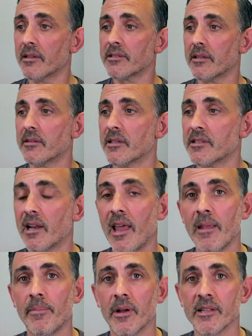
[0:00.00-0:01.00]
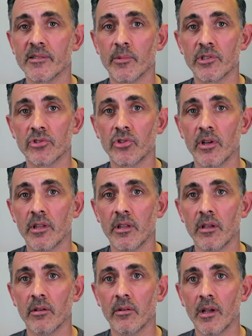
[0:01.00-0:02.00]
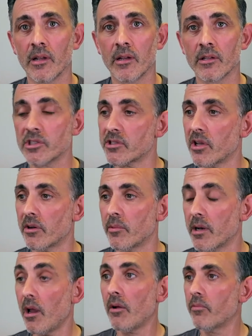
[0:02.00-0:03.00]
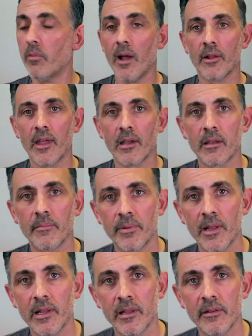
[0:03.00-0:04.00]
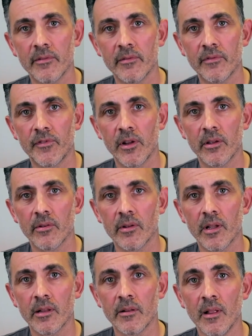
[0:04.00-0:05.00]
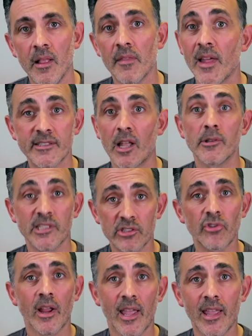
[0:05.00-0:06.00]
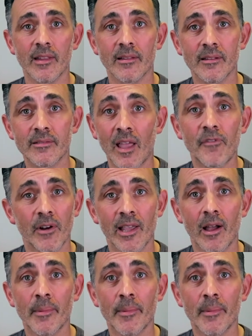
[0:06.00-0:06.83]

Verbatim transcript: as a as a layperson, which I'll try and do, and I just kind of went, oh wow, that completely flew, and that's going straight in, definitely.